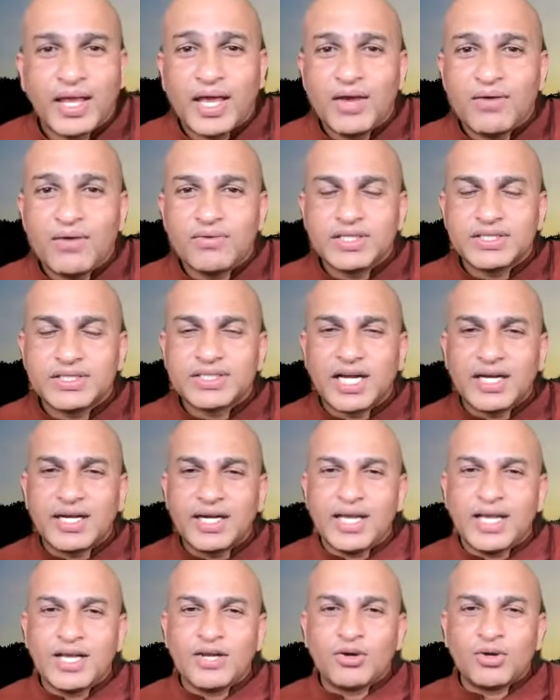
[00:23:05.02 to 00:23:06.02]
every
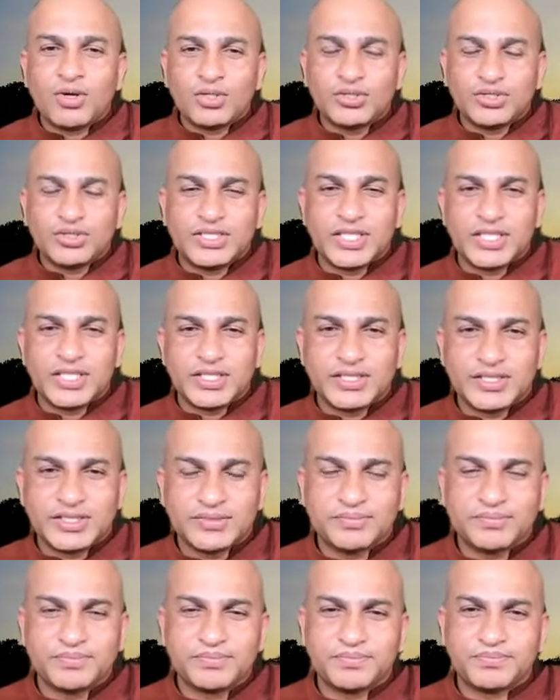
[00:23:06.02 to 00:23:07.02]
Sunday go to
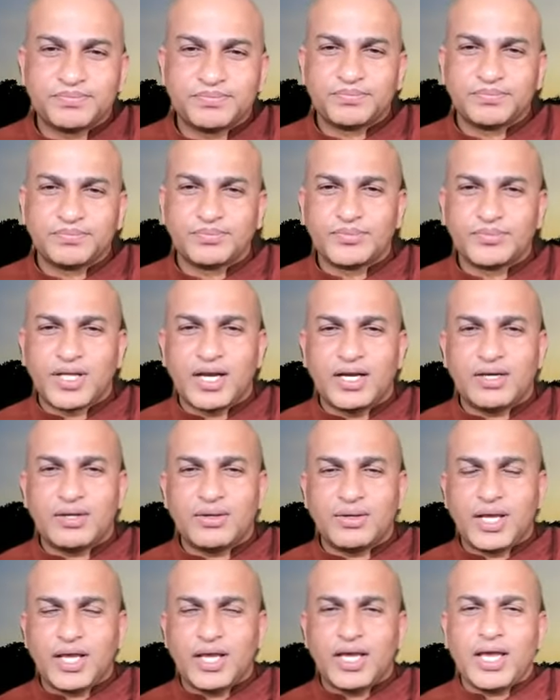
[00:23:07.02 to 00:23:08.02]
church. That
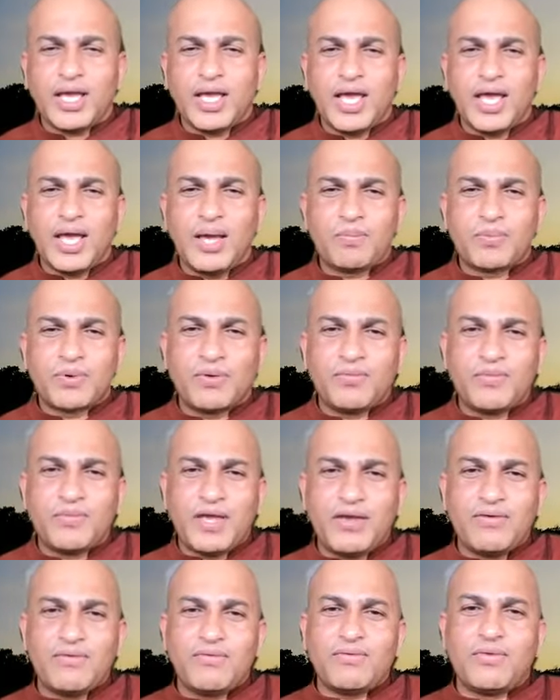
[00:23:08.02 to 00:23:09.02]
from
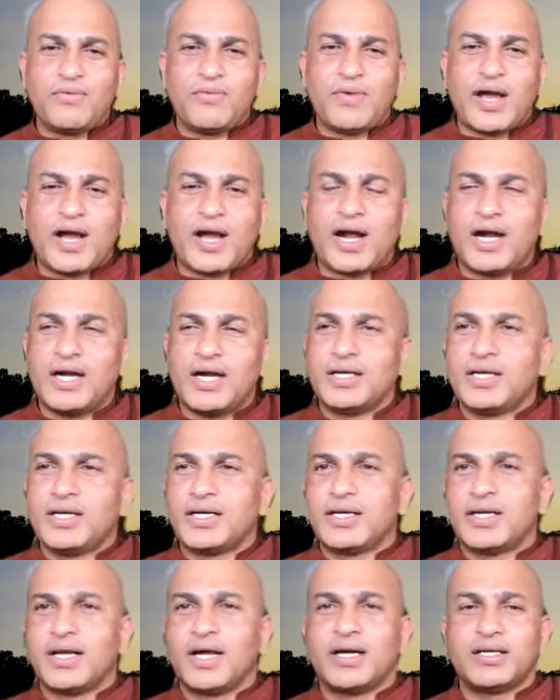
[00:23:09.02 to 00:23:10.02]
everywhere,
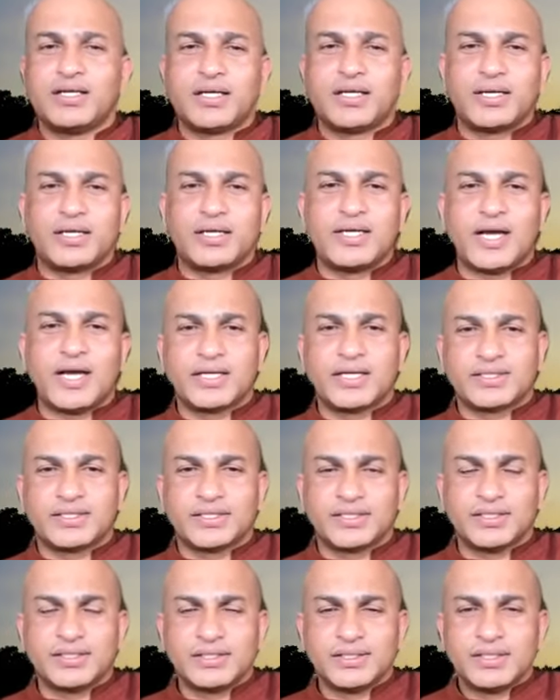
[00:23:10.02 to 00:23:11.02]
100
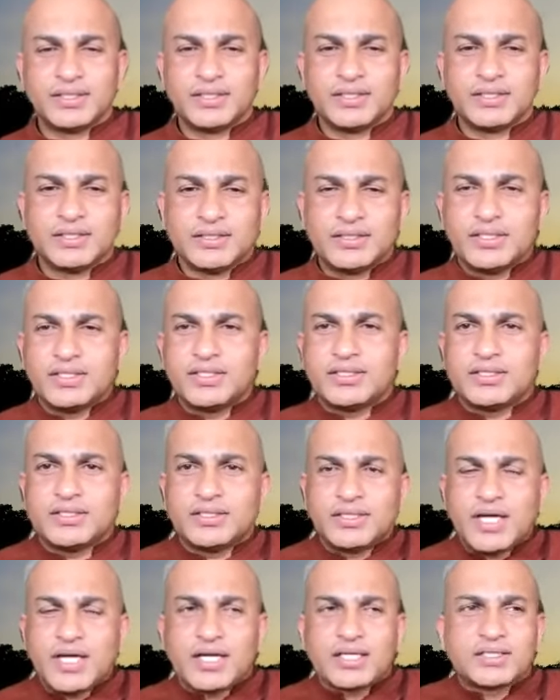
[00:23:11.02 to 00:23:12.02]
ducks, these
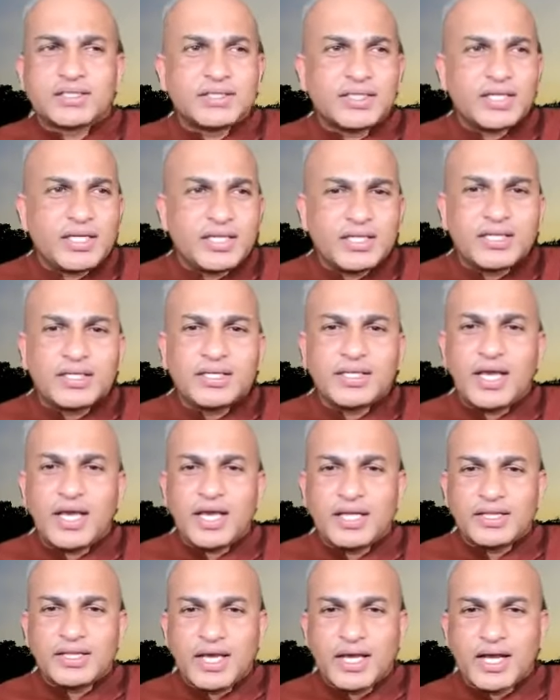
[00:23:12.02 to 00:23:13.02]
ducks, and
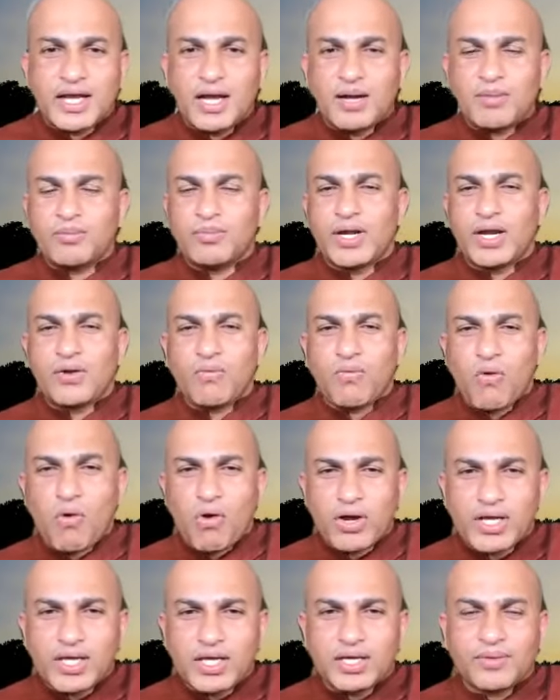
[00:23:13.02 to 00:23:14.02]
they come and
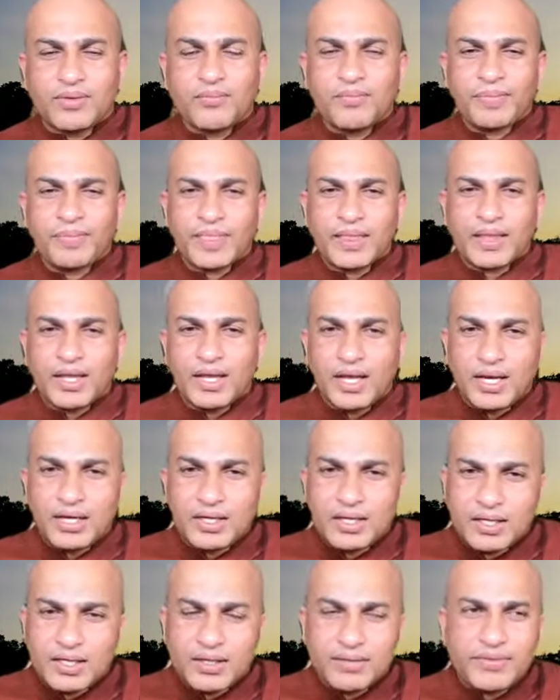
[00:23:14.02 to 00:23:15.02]
walking,
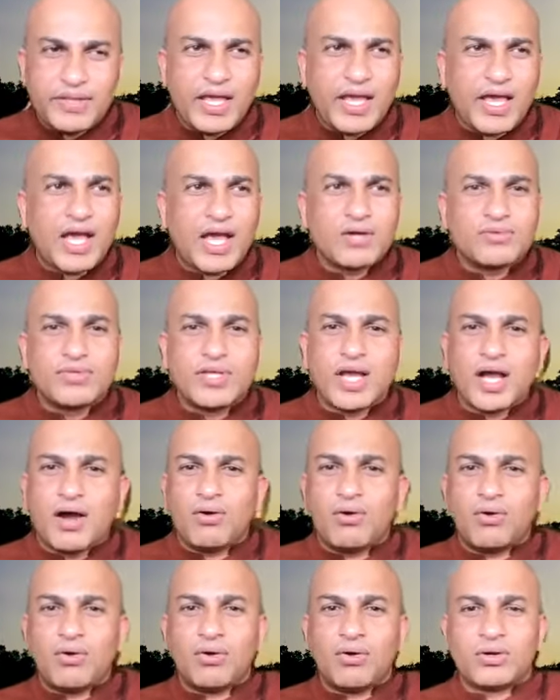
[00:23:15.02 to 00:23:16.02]
and they have their
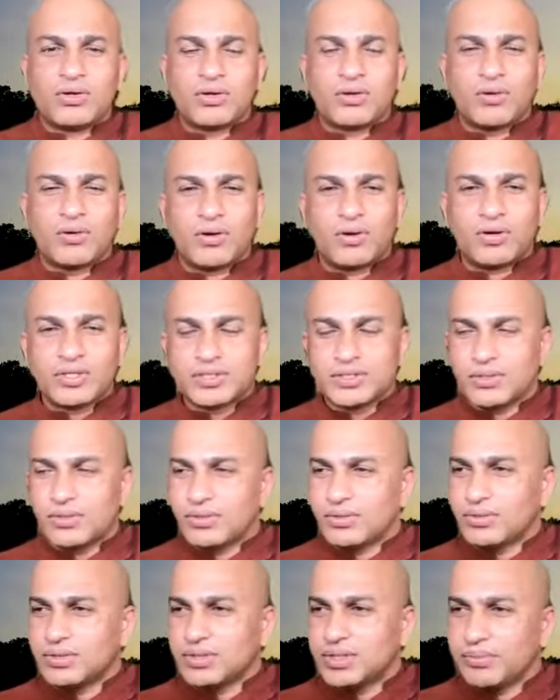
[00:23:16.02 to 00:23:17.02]
own roads,
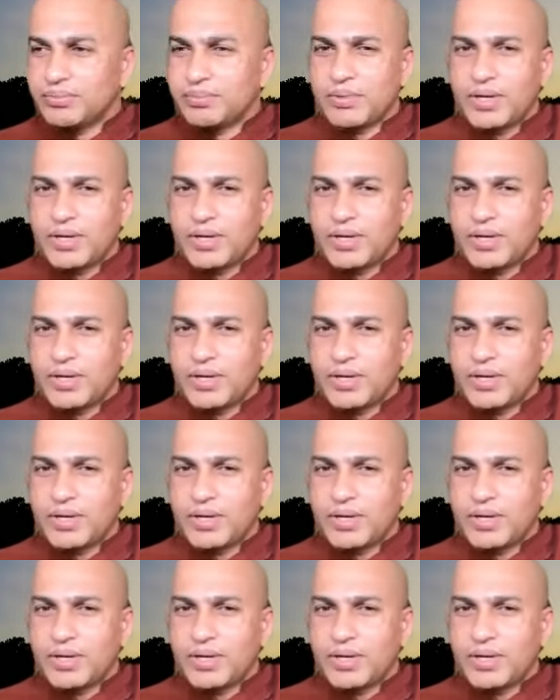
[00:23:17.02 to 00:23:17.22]
own